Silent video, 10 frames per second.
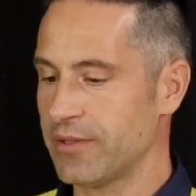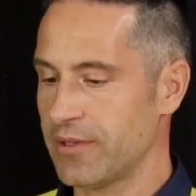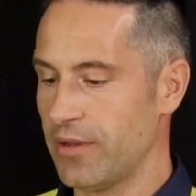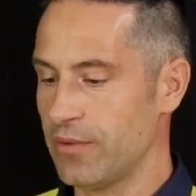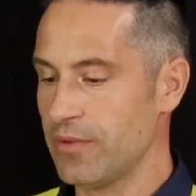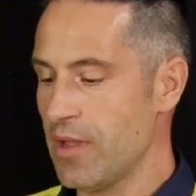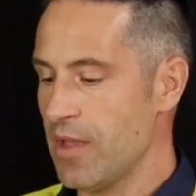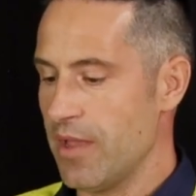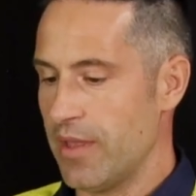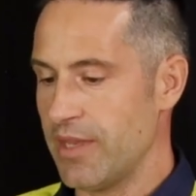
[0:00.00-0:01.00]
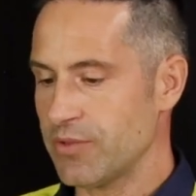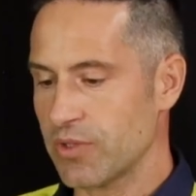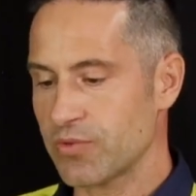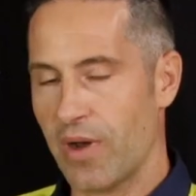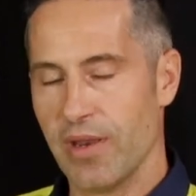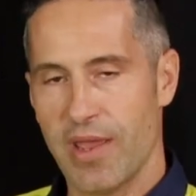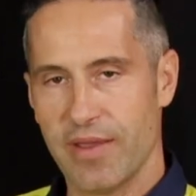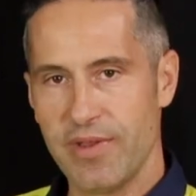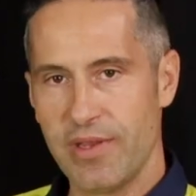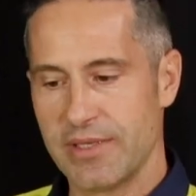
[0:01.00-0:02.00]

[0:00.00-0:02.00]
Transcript: So this one's quite heavy.